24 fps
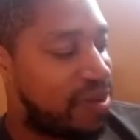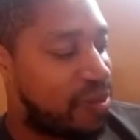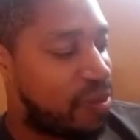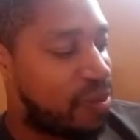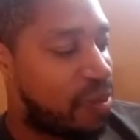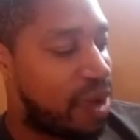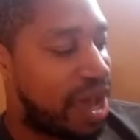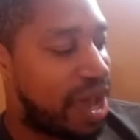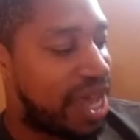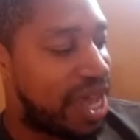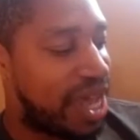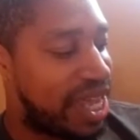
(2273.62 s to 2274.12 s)

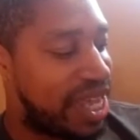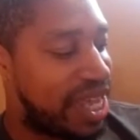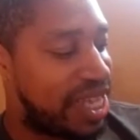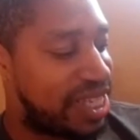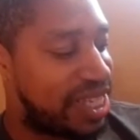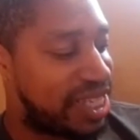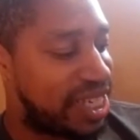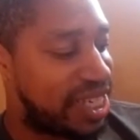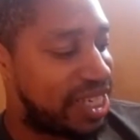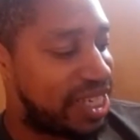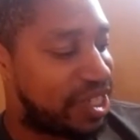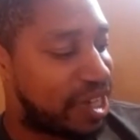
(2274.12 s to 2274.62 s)
is a
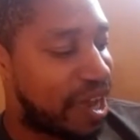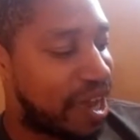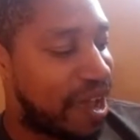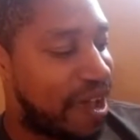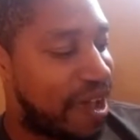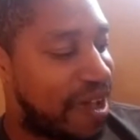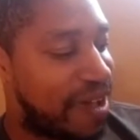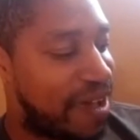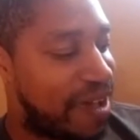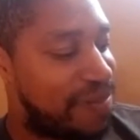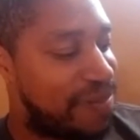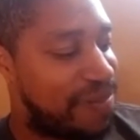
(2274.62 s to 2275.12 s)

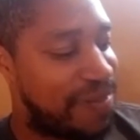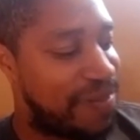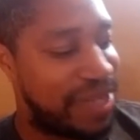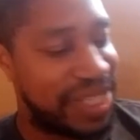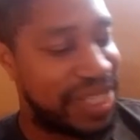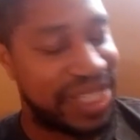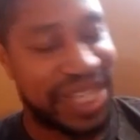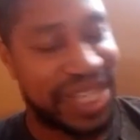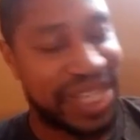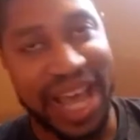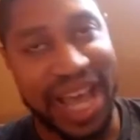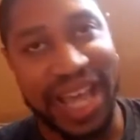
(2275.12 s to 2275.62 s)
job
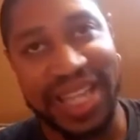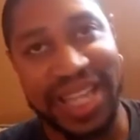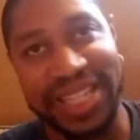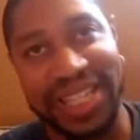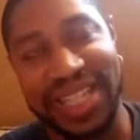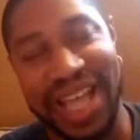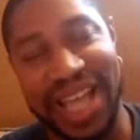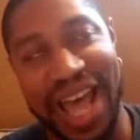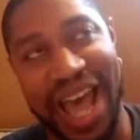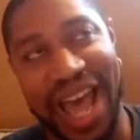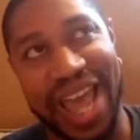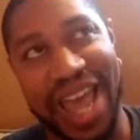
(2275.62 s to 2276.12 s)
besides
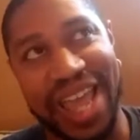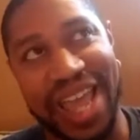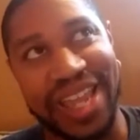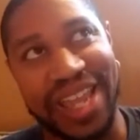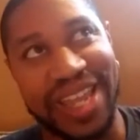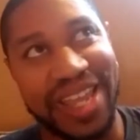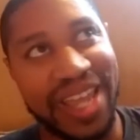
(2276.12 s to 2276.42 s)
like